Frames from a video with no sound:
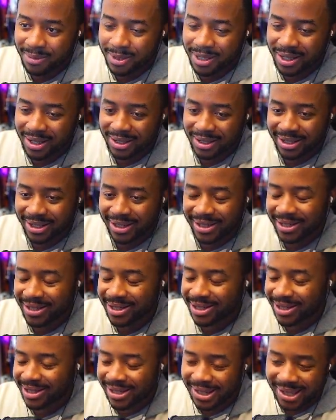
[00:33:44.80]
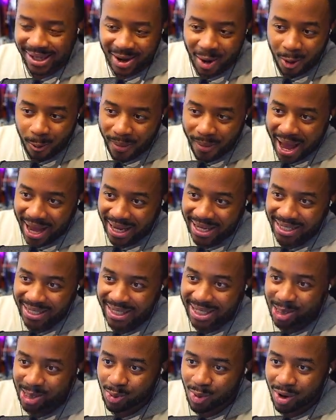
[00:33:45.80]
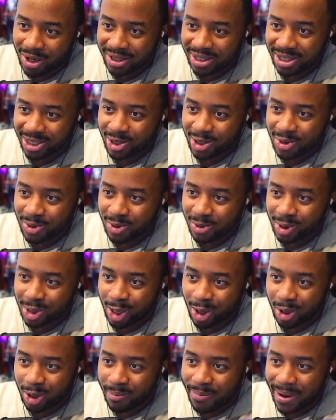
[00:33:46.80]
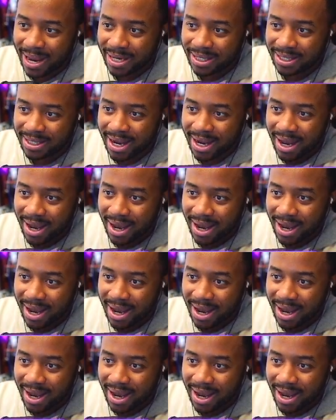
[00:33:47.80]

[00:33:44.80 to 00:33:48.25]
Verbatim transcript: to just to go back at least once to turn-based.